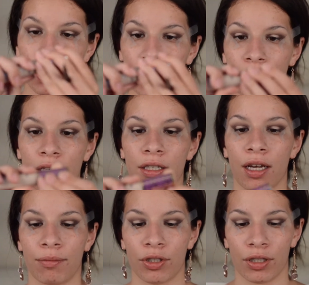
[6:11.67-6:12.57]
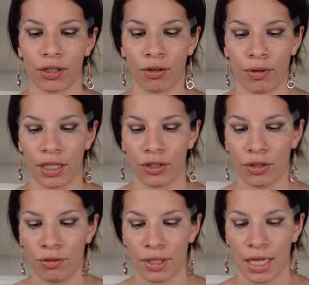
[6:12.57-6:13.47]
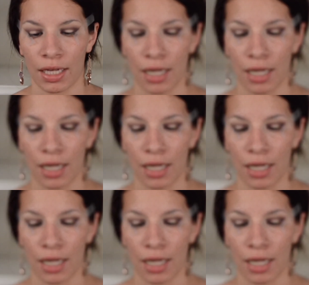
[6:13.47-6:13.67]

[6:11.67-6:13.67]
And I'm just going to take